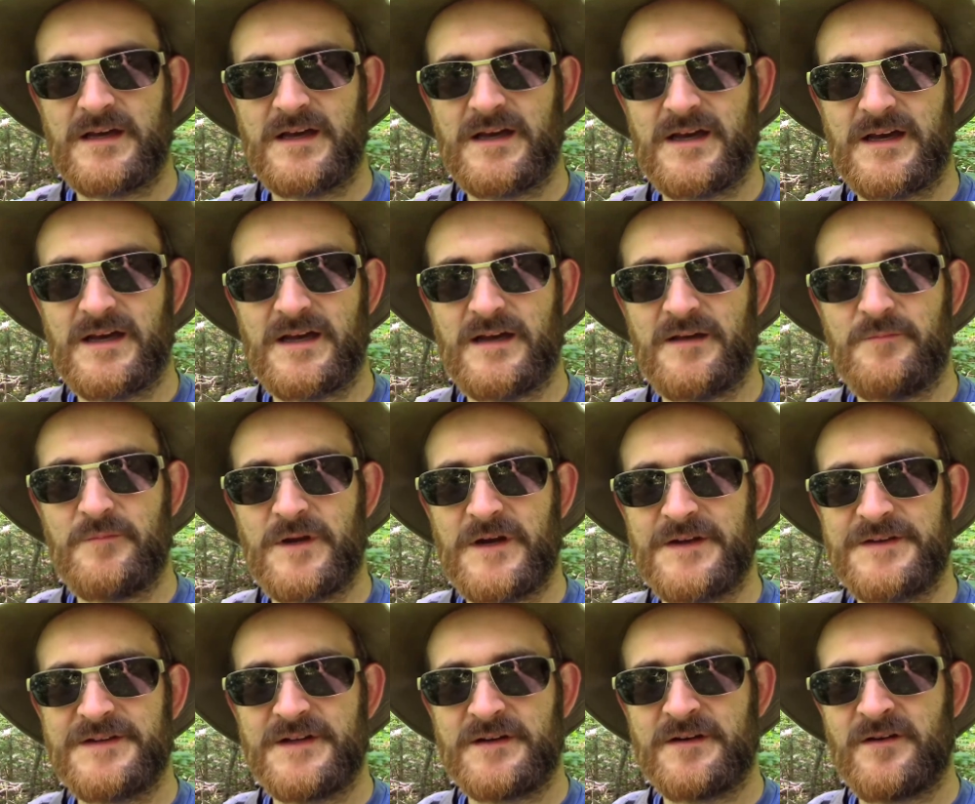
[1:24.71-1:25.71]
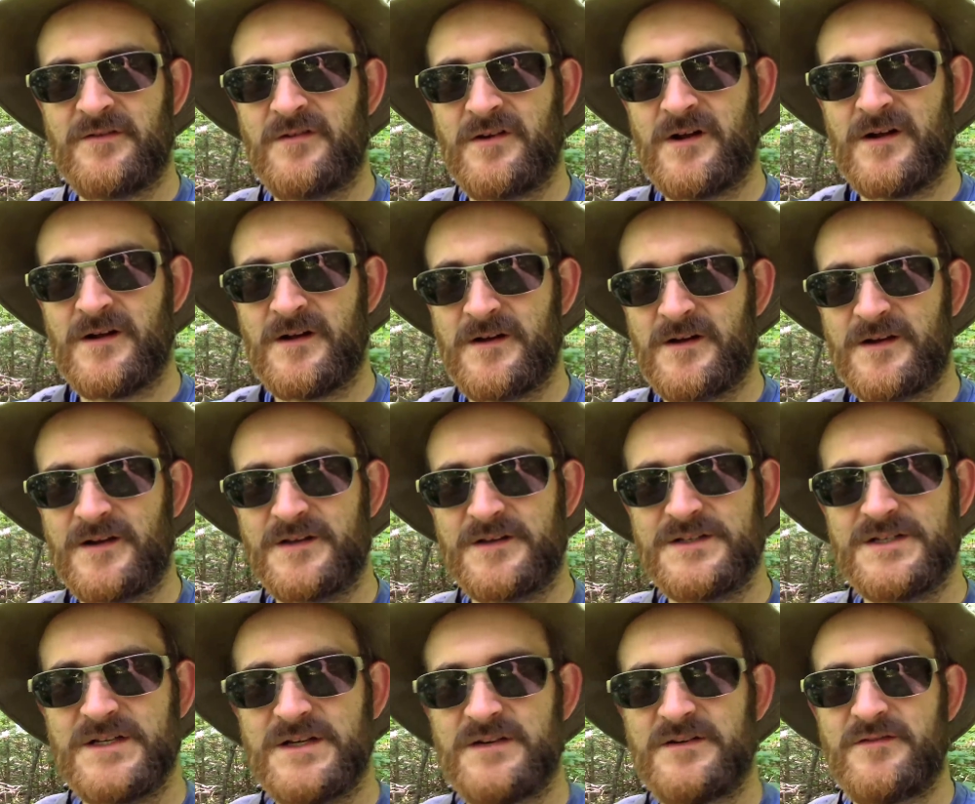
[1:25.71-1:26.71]
But I took a wrong
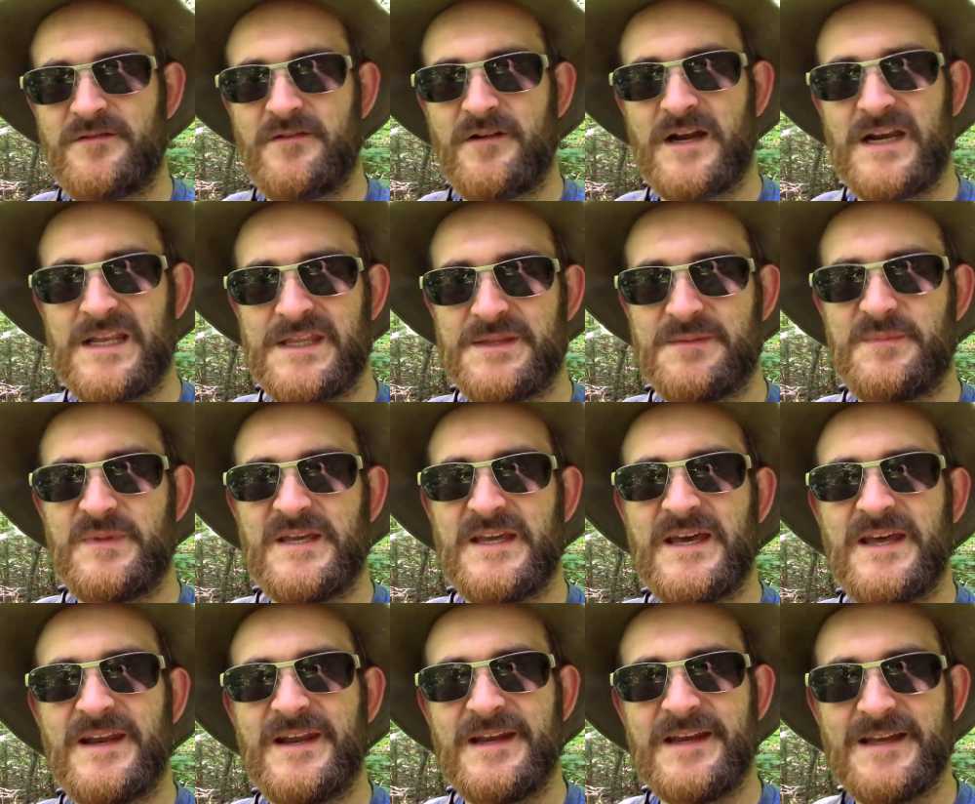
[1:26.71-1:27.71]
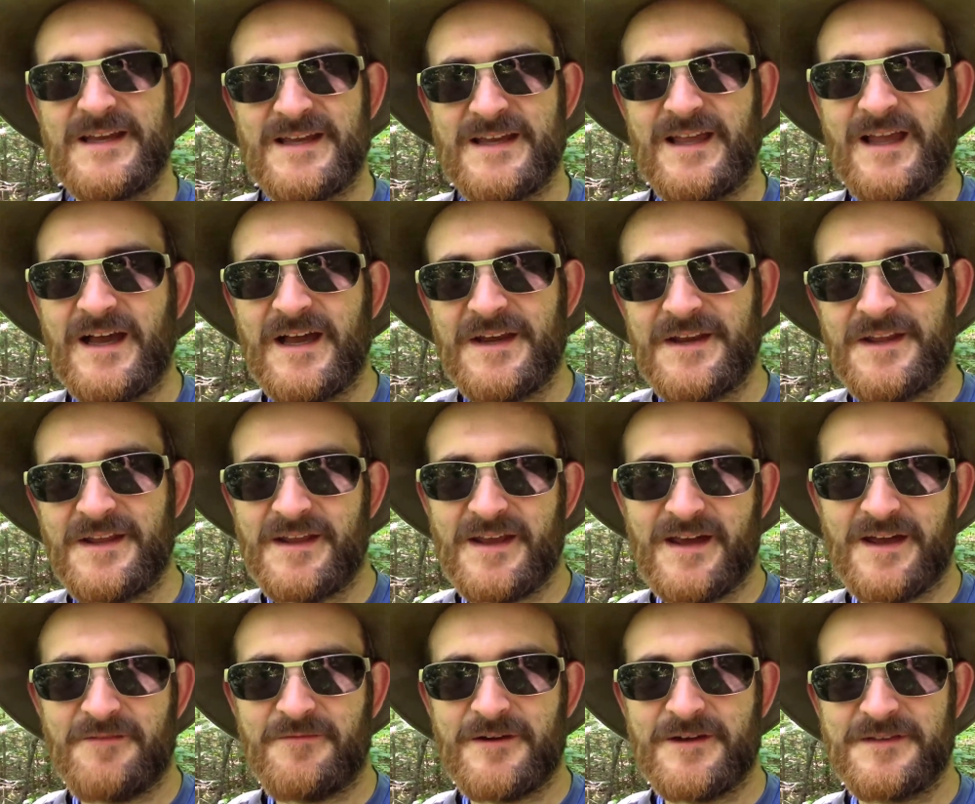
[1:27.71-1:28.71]
turn right at the beginning.
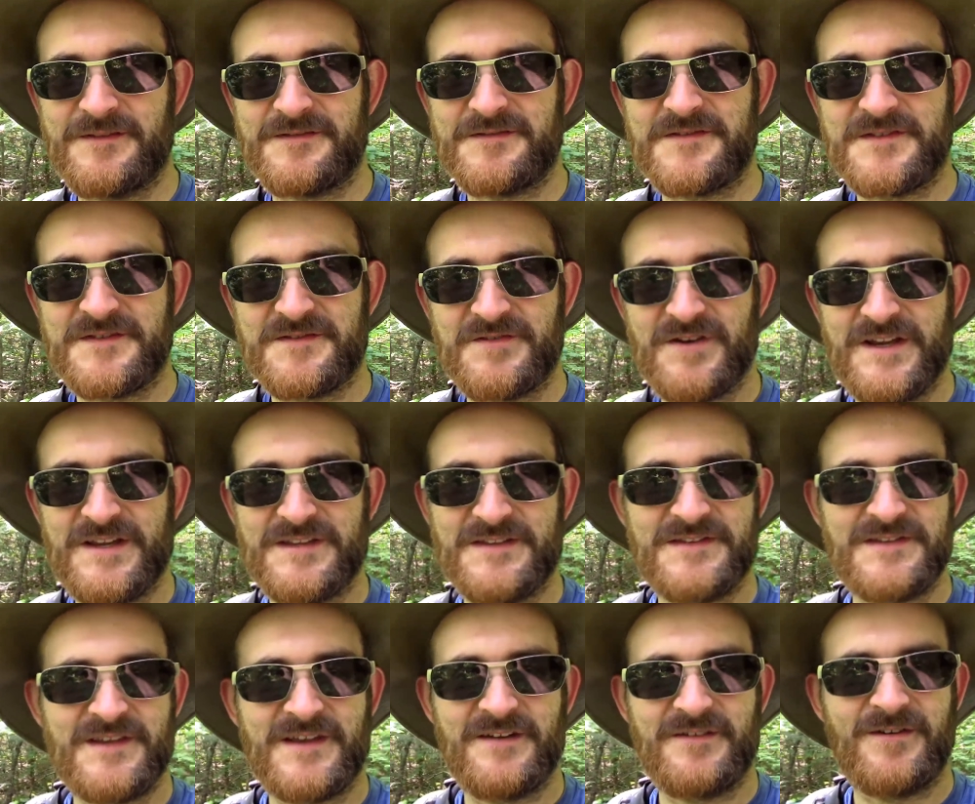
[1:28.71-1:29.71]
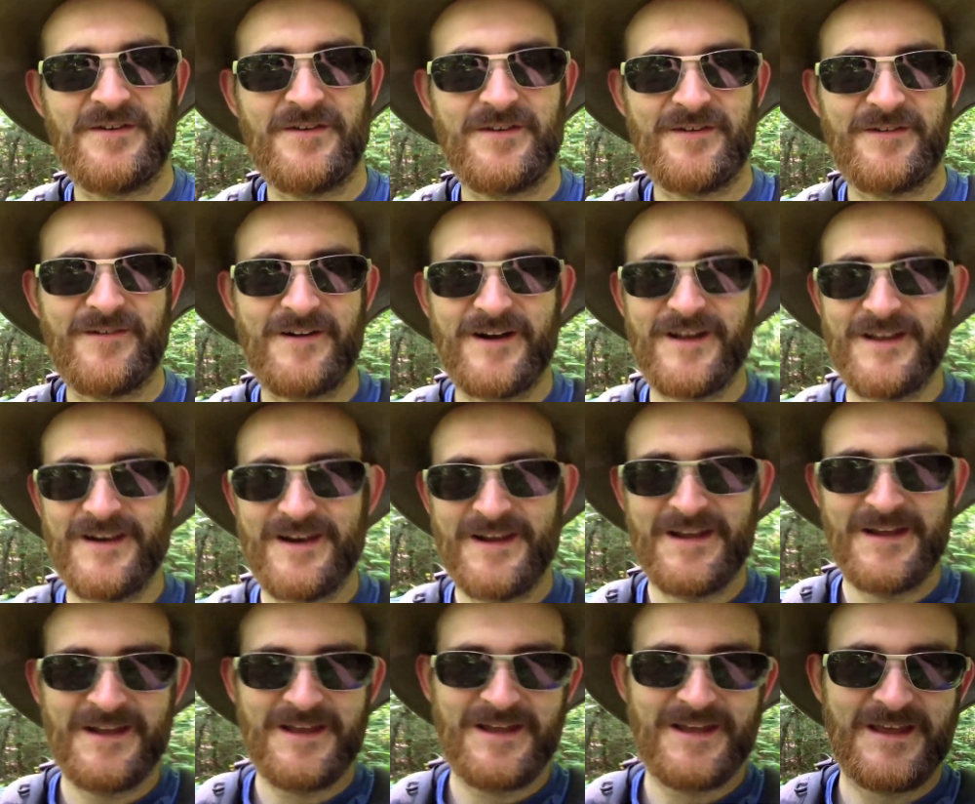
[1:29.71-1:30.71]
I went straight instead of going right,
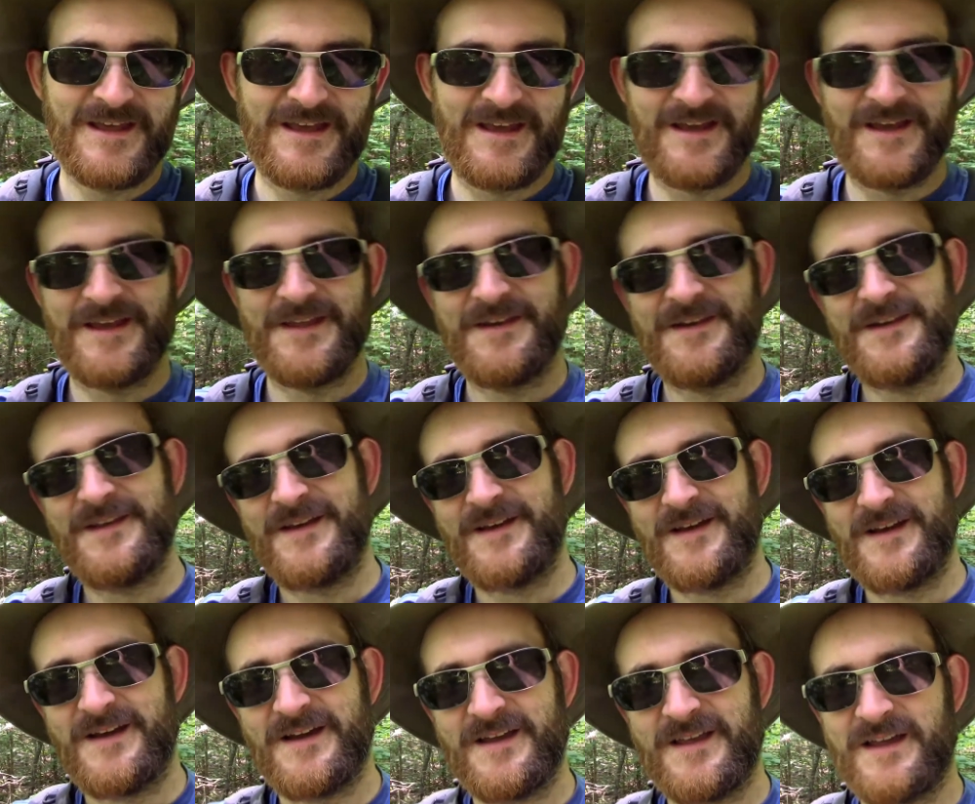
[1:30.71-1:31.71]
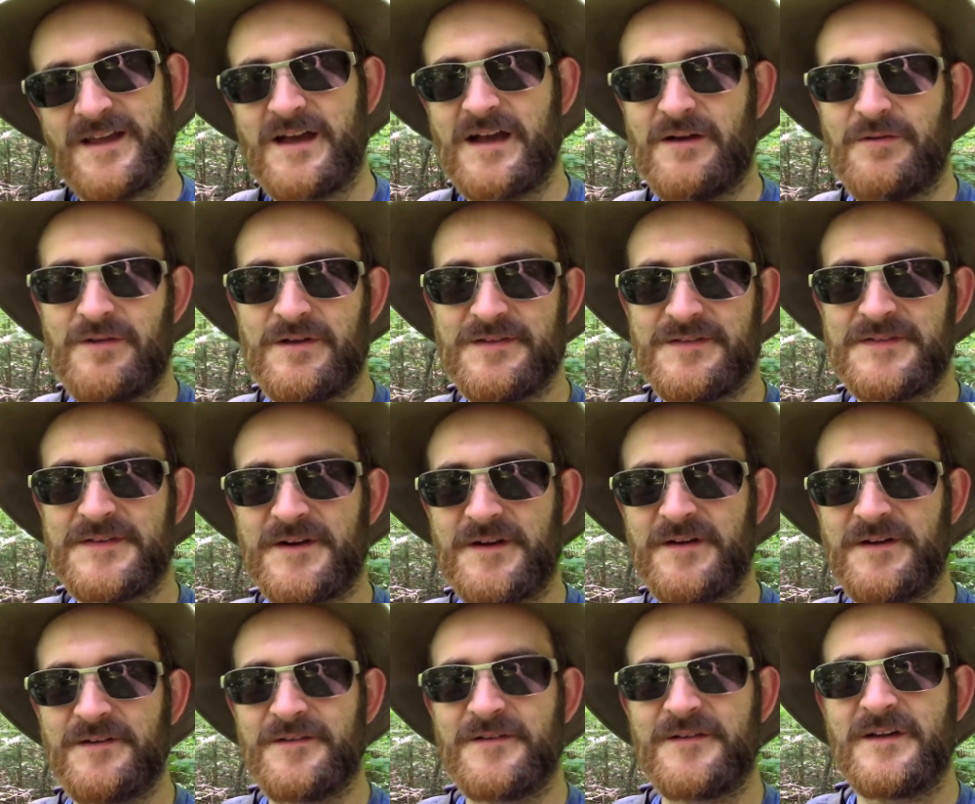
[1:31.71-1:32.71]
and I went sort
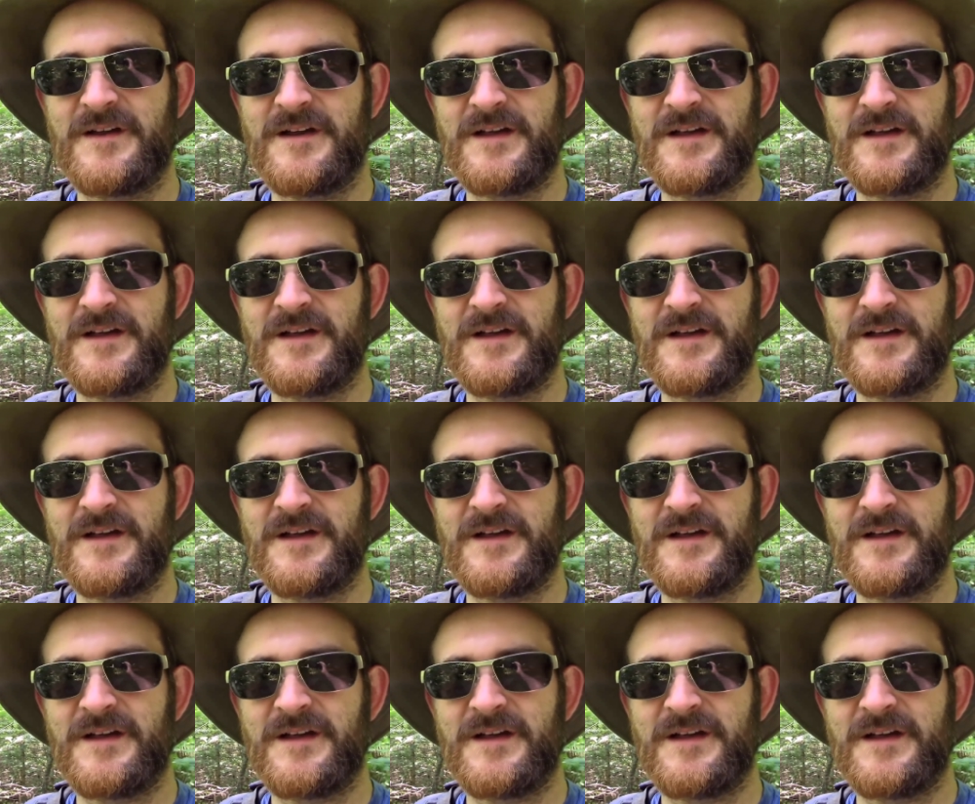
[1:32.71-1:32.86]
of